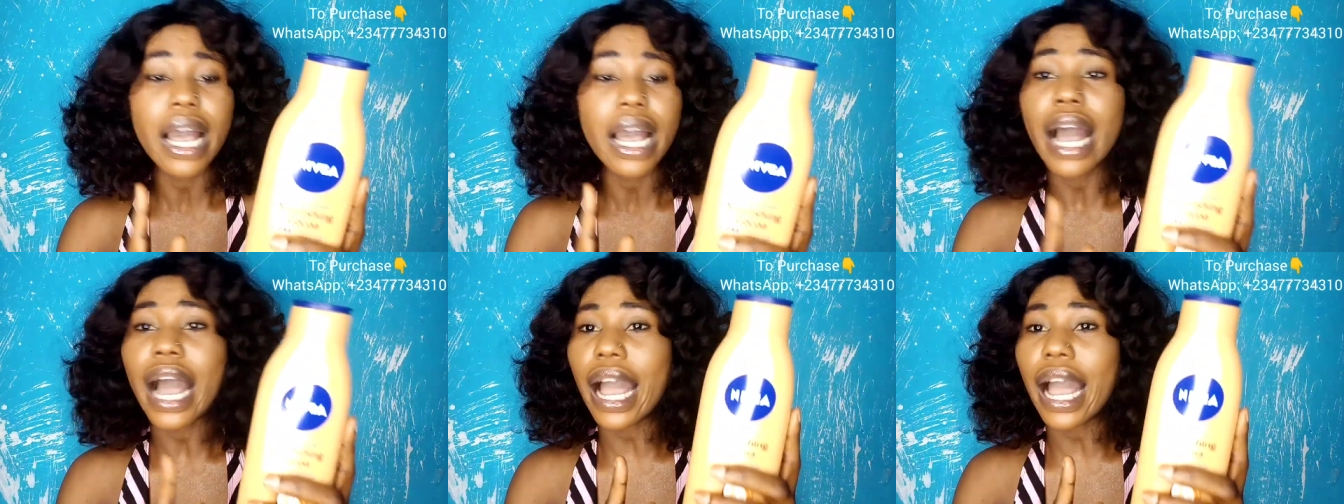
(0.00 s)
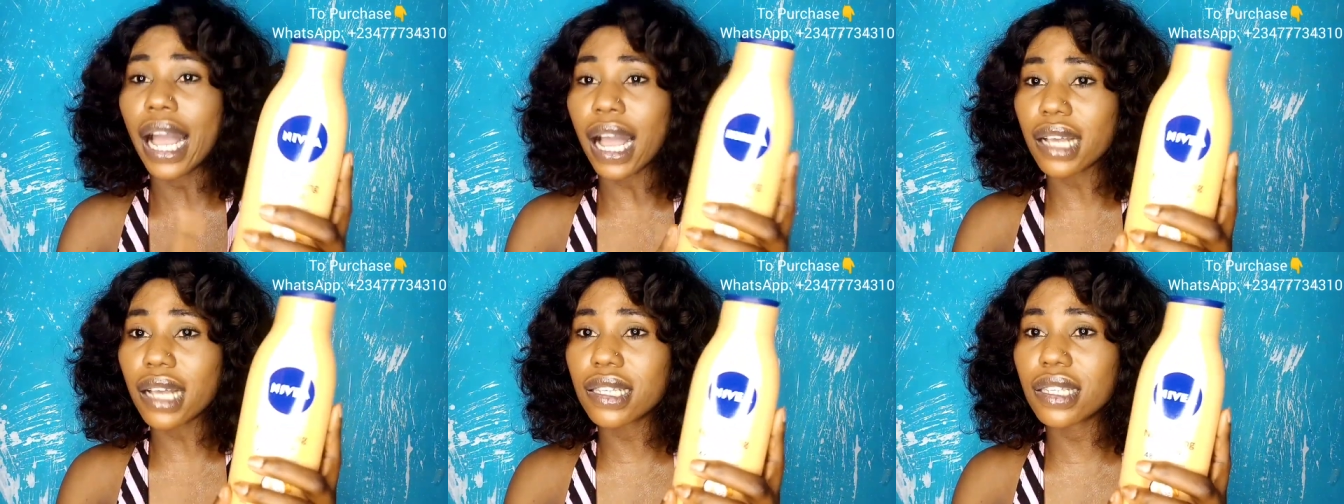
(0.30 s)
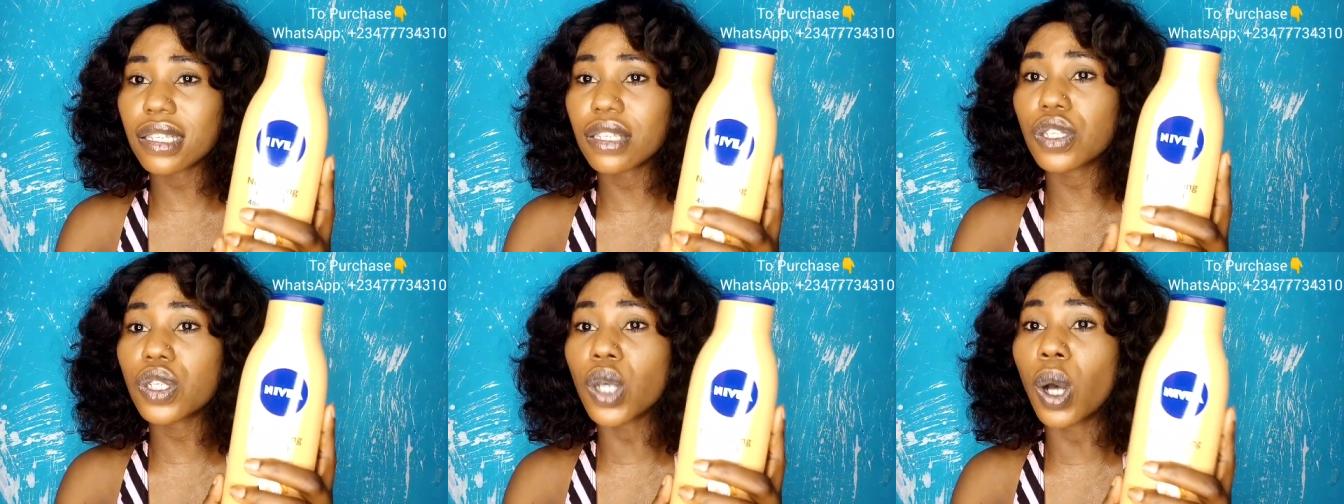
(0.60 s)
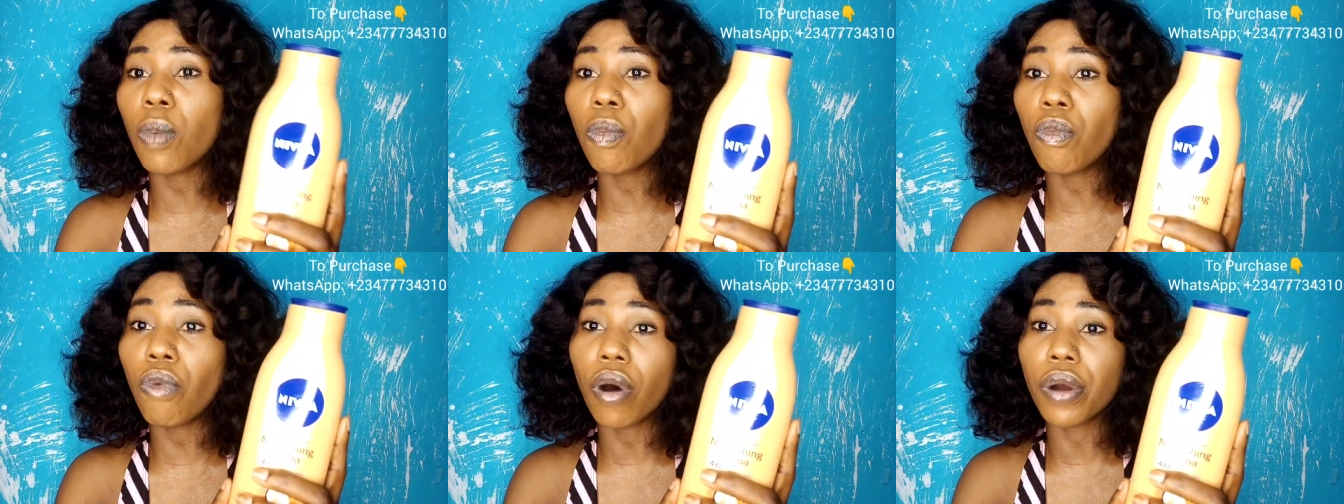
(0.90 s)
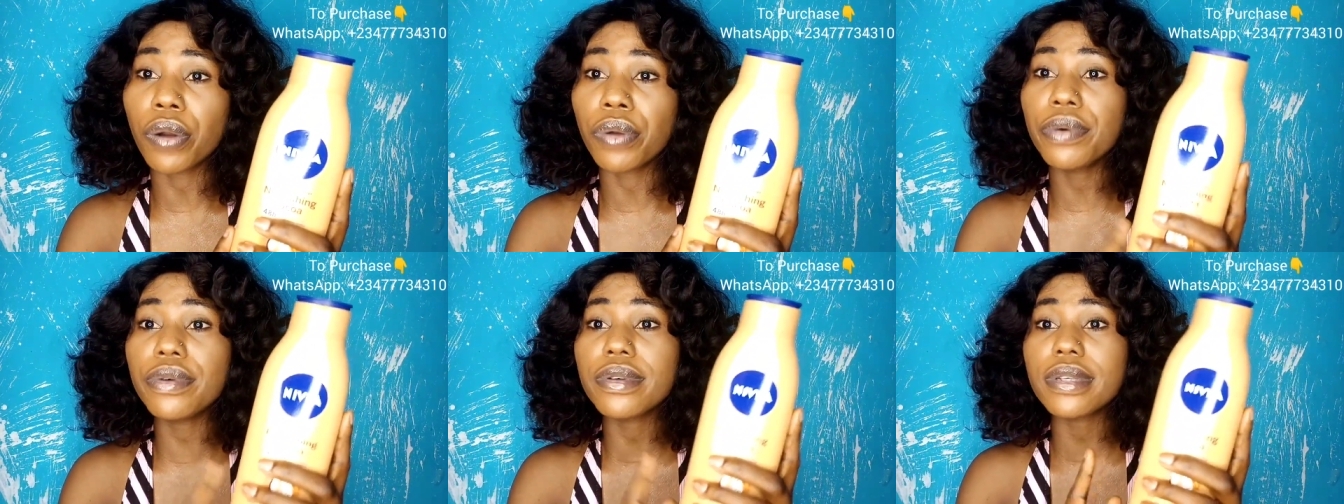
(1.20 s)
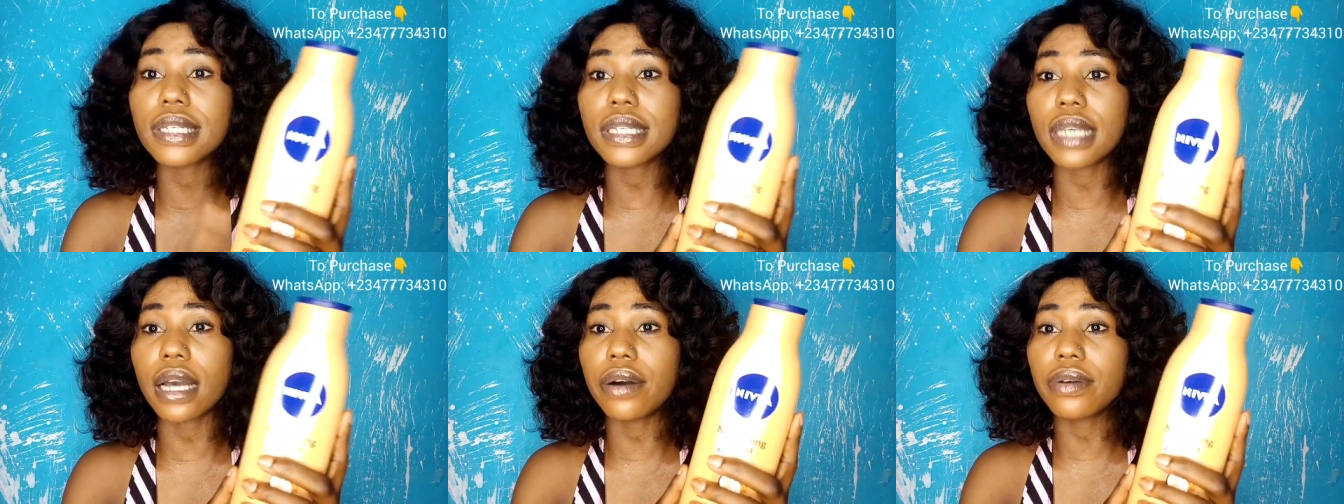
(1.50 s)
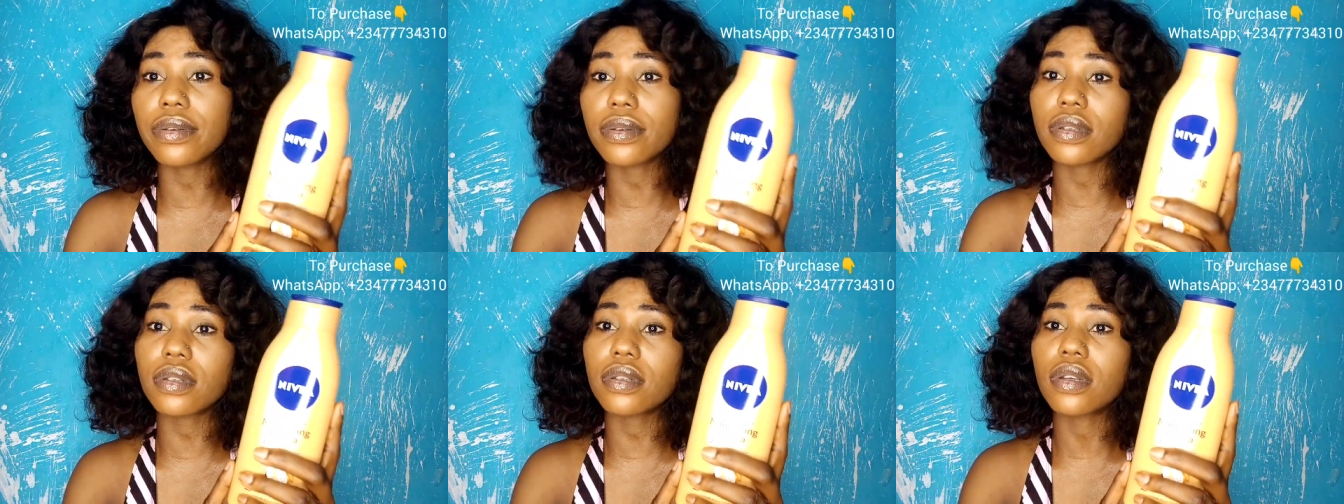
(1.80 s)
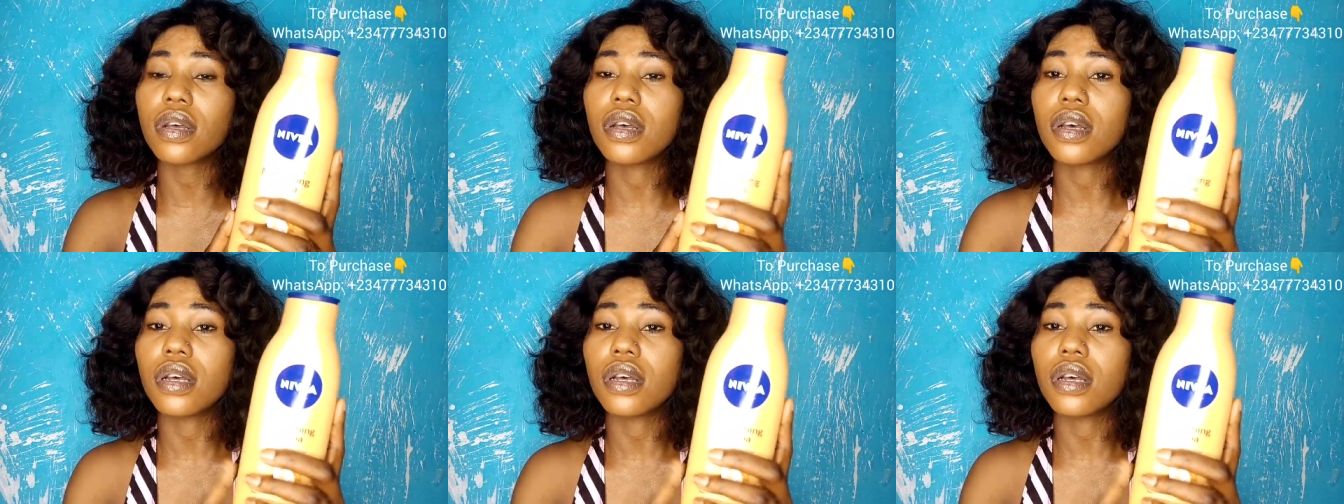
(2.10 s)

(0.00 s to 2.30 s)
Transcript: I asked someone who sells